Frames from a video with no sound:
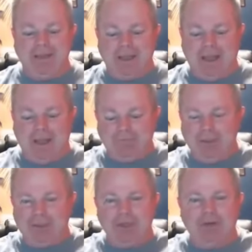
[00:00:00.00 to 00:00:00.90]
I'm
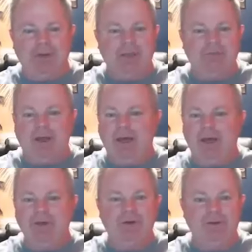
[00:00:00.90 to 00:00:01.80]
pretty sure they're giving
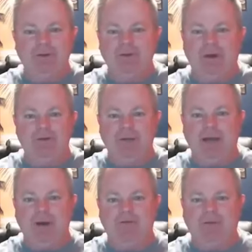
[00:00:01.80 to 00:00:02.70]
$100 or
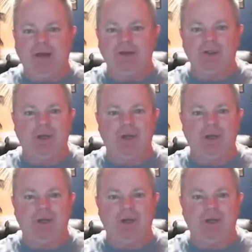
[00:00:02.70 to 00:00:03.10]
$200 voucher.